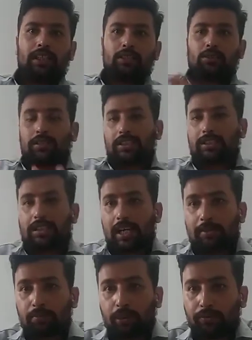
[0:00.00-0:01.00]
So this
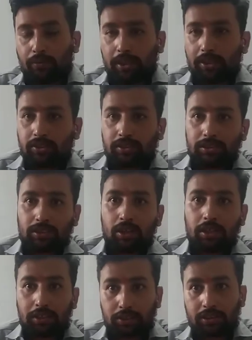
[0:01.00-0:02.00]
type of reaction is
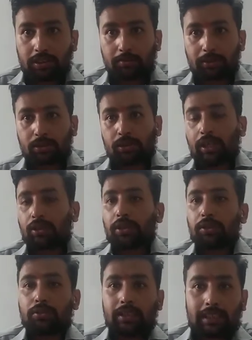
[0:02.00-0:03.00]
called endothermic. So
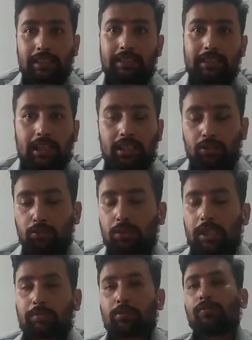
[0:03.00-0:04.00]
according to the heat, there are two
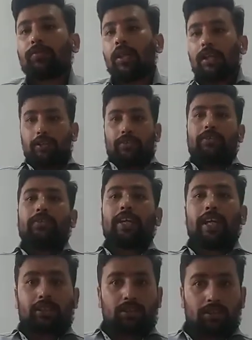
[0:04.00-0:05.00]
types of
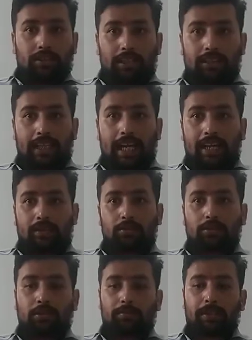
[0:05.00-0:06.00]
reaction, that is
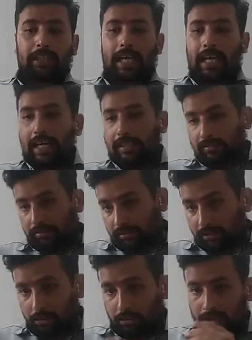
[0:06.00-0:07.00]
exothermic and
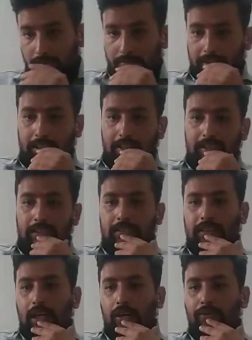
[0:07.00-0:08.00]
endothermic.
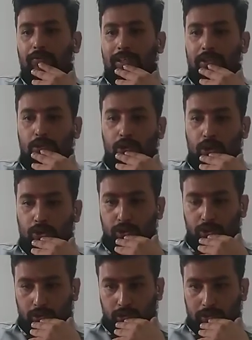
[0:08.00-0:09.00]
Now if I talk
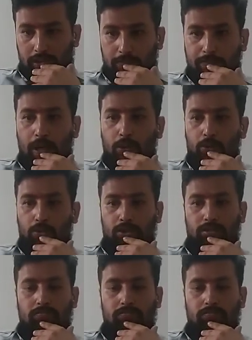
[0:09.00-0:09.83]
about